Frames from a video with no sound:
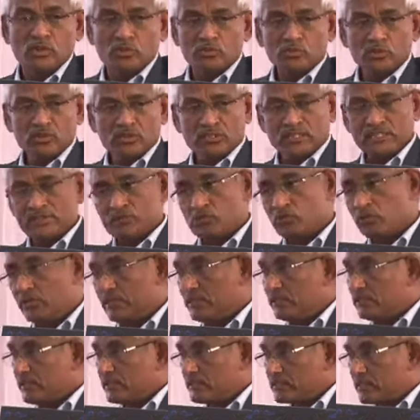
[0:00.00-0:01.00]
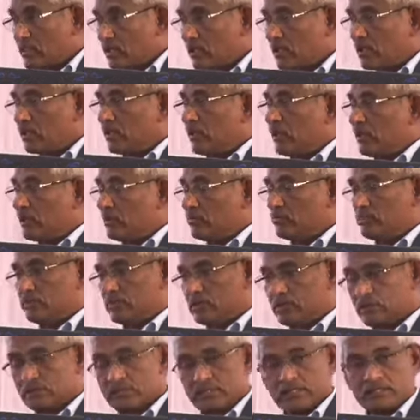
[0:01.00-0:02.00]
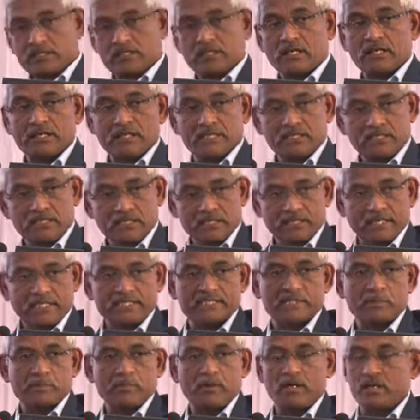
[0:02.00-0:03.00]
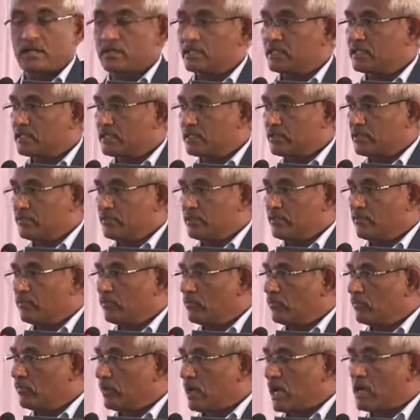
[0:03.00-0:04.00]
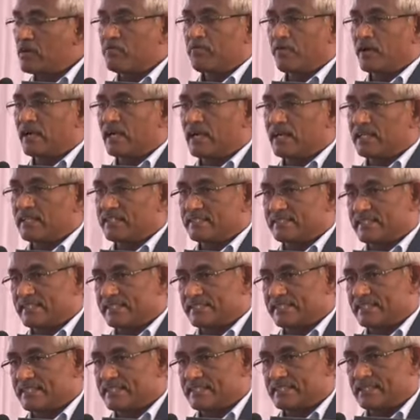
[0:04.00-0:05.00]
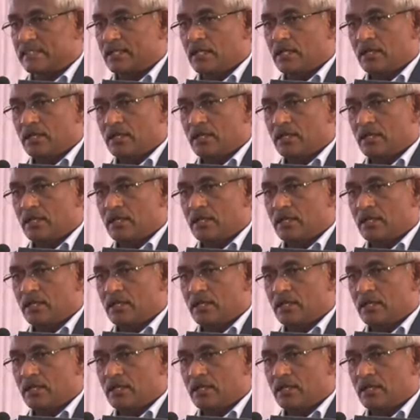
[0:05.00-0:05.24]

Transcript: So that's why this I am just talking the next part, that in the non-fungal diseases,